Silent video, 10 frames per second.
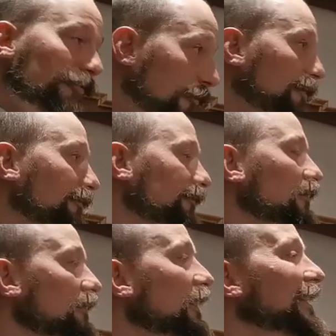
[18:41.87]
from the
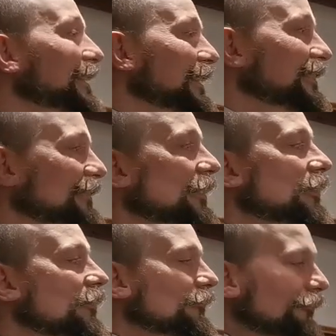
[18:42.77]
front, is
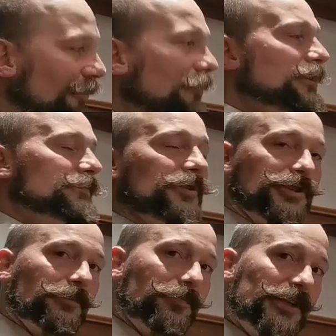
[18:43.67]
very
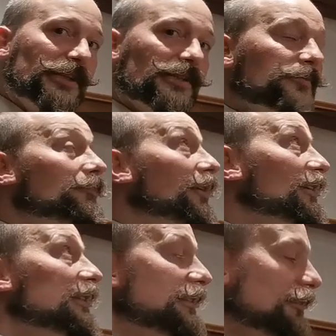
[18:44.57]
much impeded
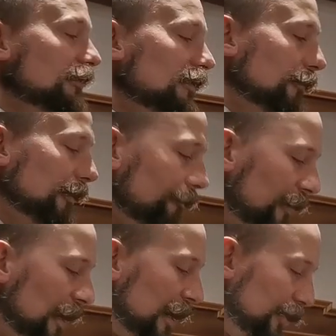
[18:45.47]
by this armor.
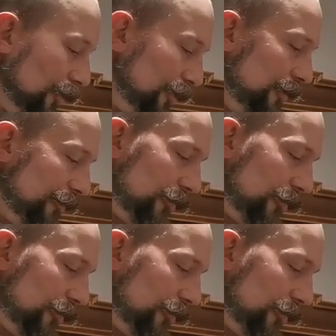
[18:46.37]
You could of